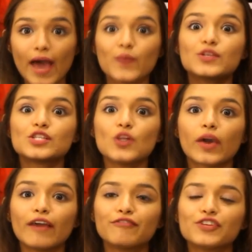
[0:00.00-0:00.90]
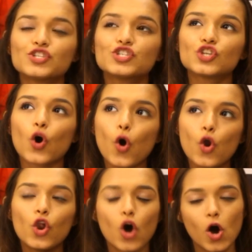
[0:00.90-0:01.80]
I was looking for so
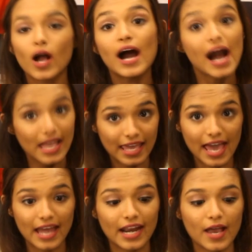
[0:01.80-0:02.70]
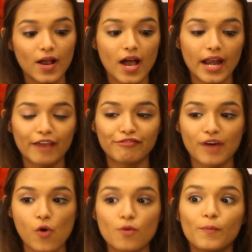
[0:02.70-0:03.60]
long again, and I
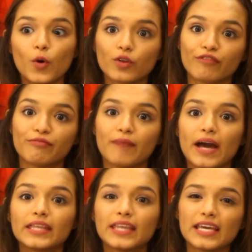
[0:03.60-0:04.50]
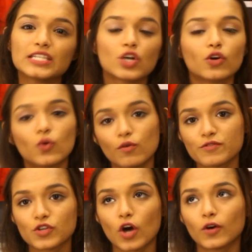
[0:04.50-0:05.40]
found both of my things on
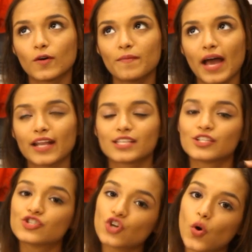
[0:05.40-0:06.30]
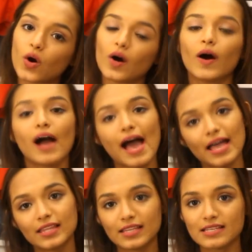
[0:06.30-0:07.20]
Koovs.com, that is the choker
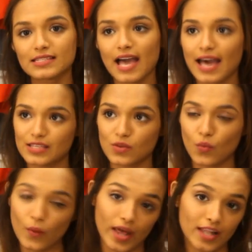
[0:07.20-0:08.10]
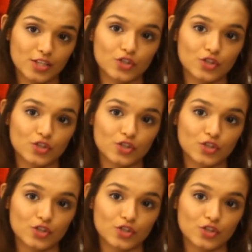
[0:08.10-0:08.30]
and this as well.